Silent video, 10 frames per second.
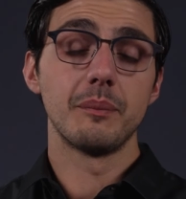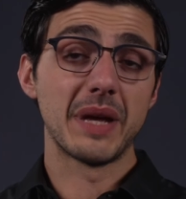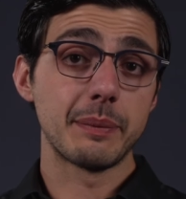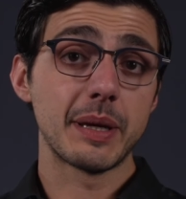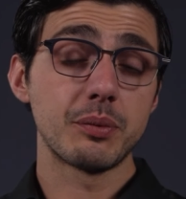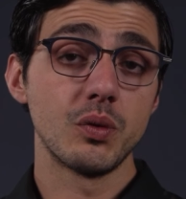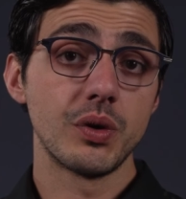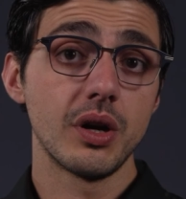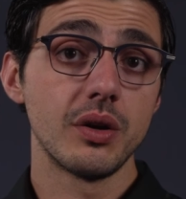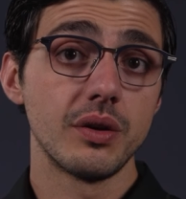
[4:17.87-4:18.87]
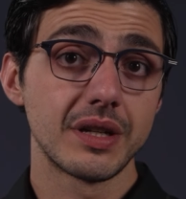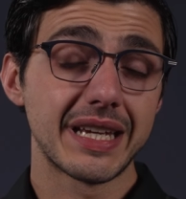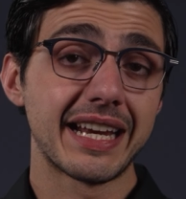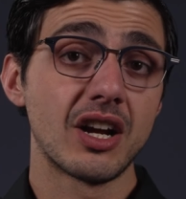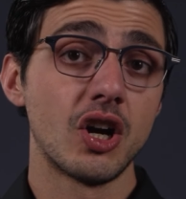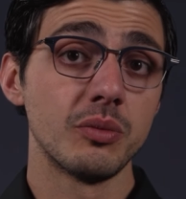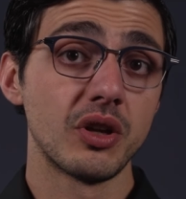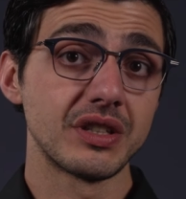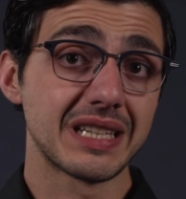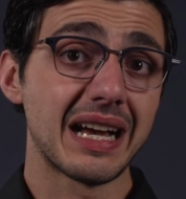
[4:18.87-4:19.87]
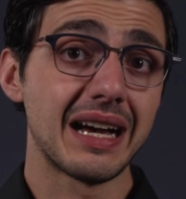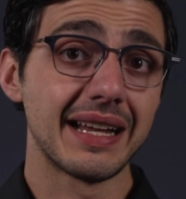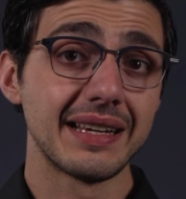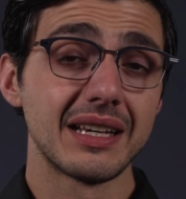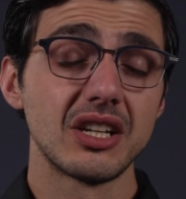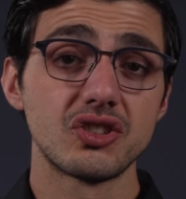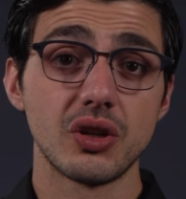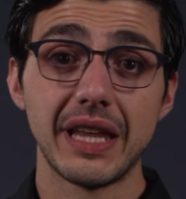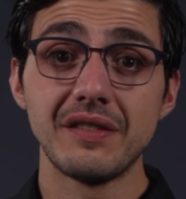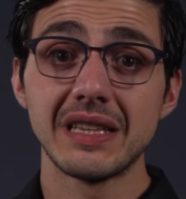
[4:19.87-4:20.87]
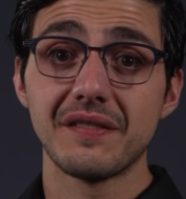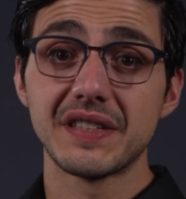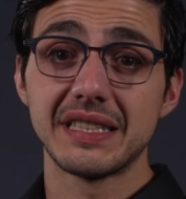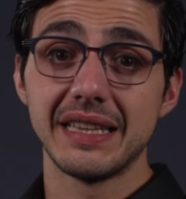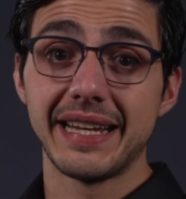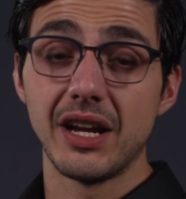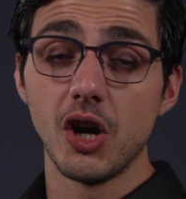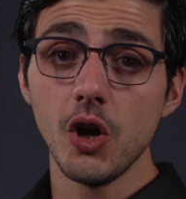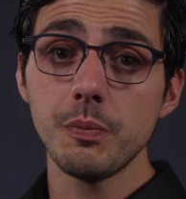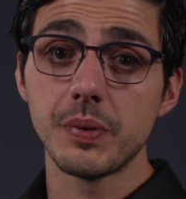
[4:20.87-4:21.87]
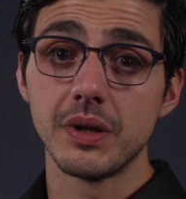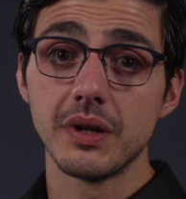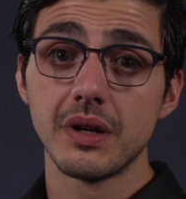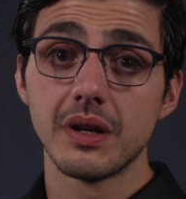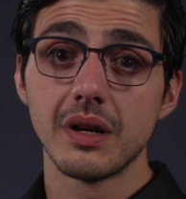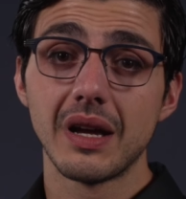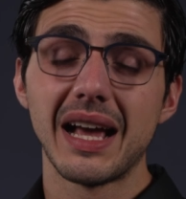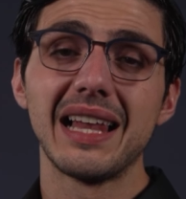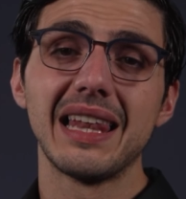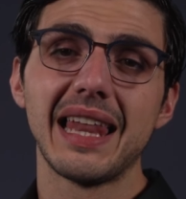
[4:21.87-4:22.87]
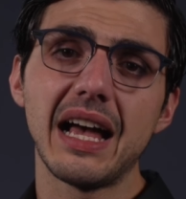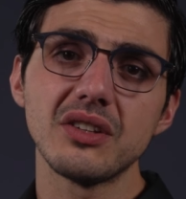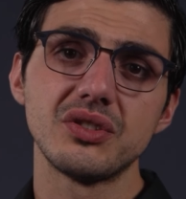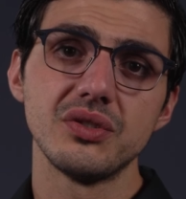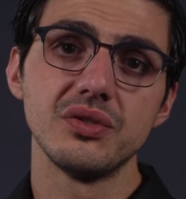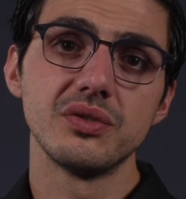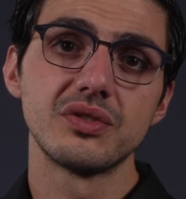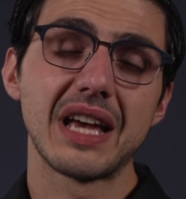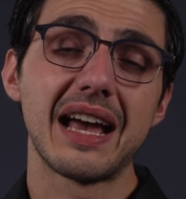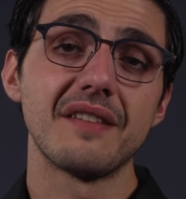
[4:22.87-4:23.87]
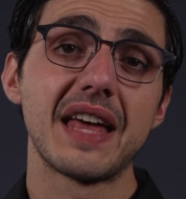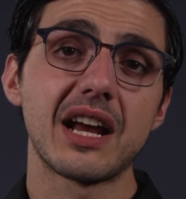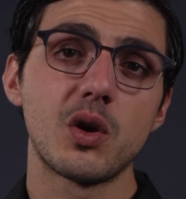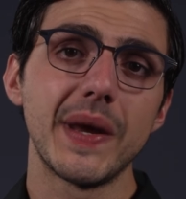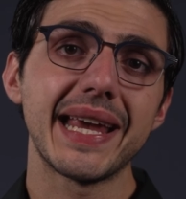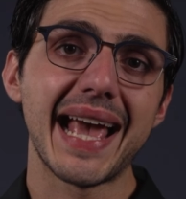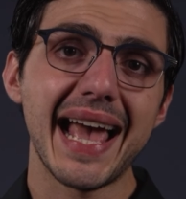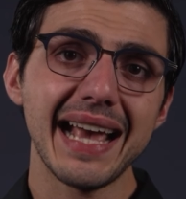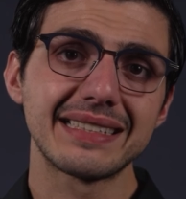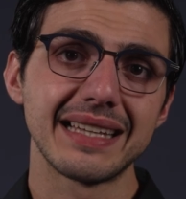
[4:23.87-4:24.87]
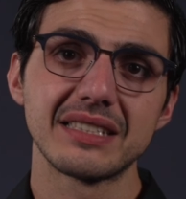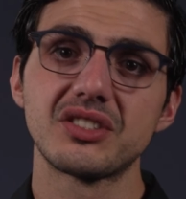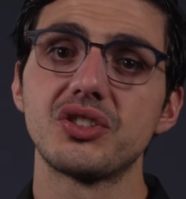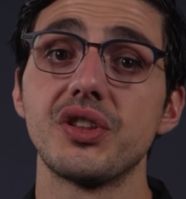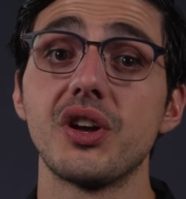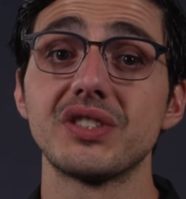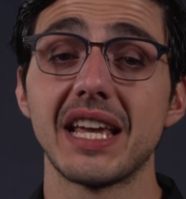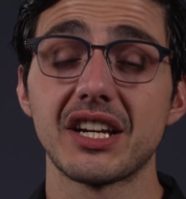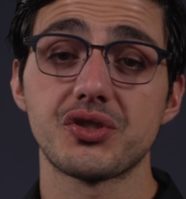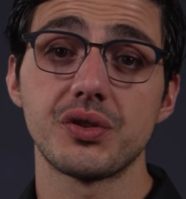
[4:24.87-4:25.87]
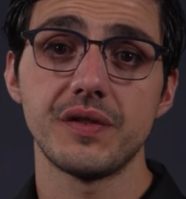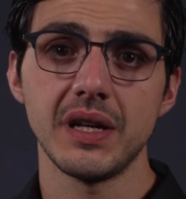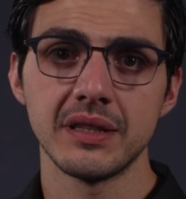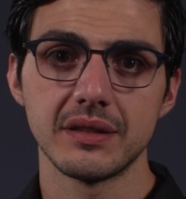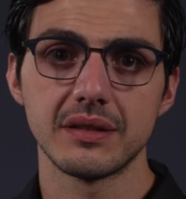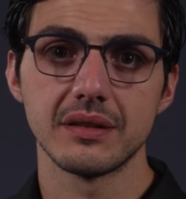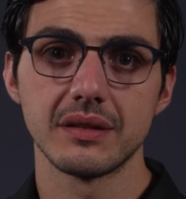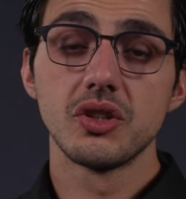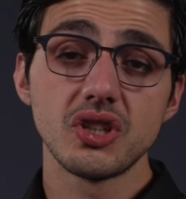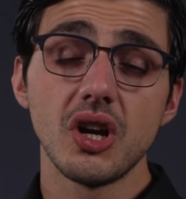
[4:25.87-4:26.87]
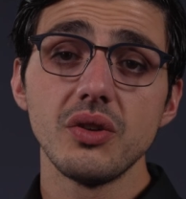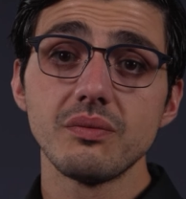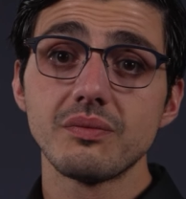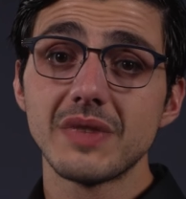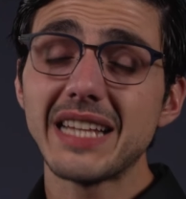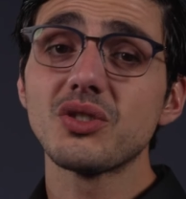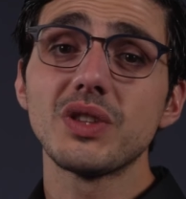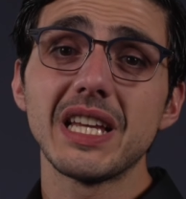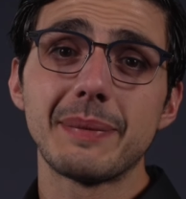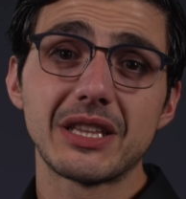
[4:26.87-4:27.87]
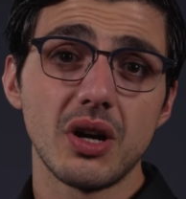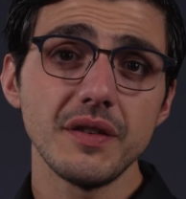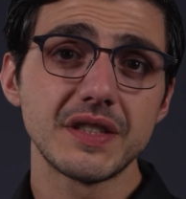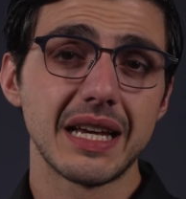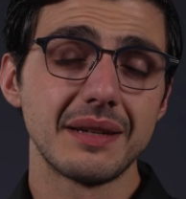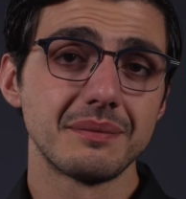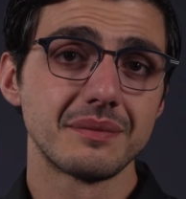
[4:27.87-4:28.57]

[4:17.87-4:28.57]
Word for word: Many people will know getting a home loan is hard, so leaving that facility open allows you to have that quick access to those extra funds. So that's a good thing about the offset.